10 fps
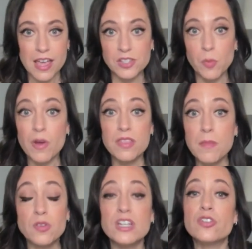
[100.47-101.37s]
It's one of the
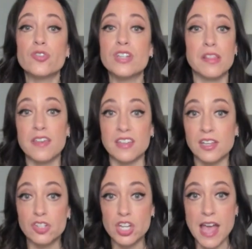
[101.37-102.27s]
most interesting things
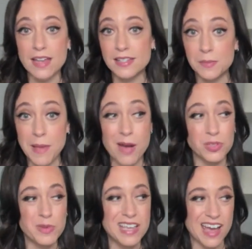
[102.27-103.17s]
because she has these
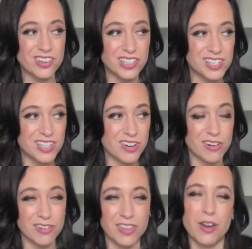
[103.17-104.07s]
powers. We actually see
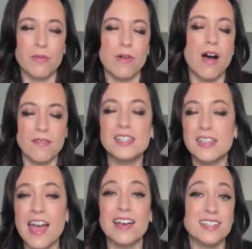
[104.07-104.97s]
her, you know,
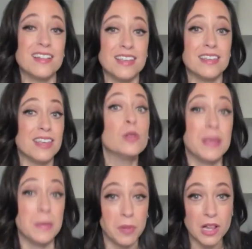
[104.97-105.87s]
obviously accidentally kill
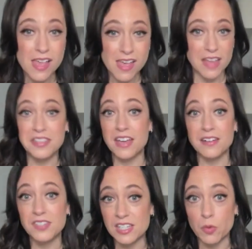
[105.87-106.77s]
people at the end
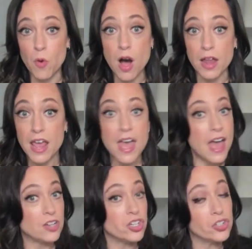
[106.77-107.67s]
of season 1.
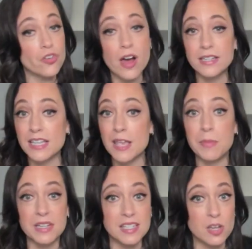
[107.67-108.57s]
And she's trying to keep
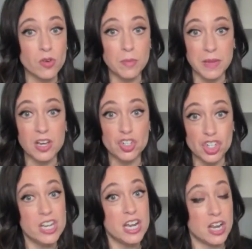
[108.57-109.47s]
it a secret because
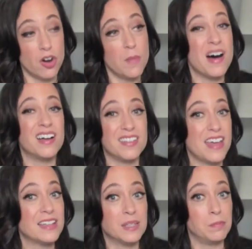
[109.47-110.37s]
she, in her mind,
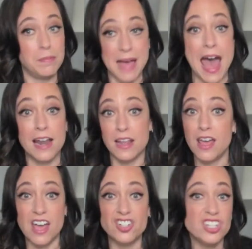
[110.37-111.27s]
that's bad.
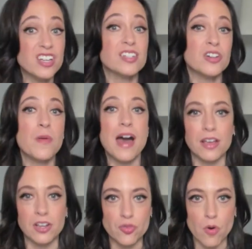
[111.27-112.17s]
And she doesn't know how
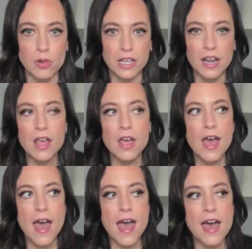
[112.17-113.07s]
to control it.
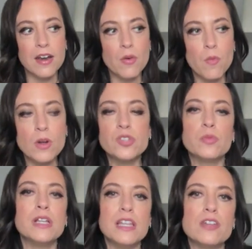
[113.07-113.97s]
And what's
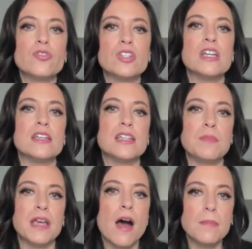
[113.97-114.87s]
really interesting is it
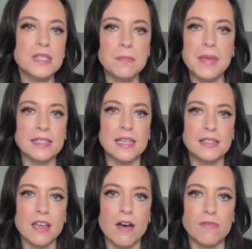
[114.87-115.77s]
becomes the
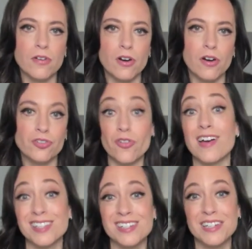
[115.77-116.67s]
basis of her
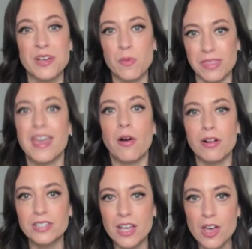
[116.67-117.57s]
trust with
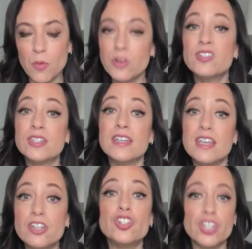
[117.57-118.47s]
Geralt, which is
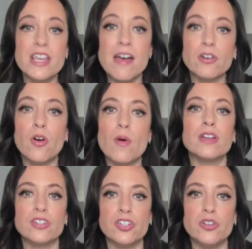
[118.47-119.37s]
she ever
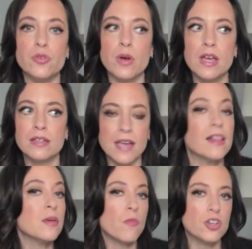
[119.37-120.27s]
going to
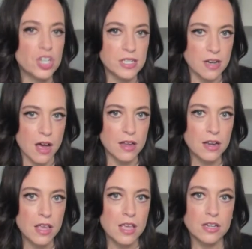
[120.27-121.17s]
tell him what she's done?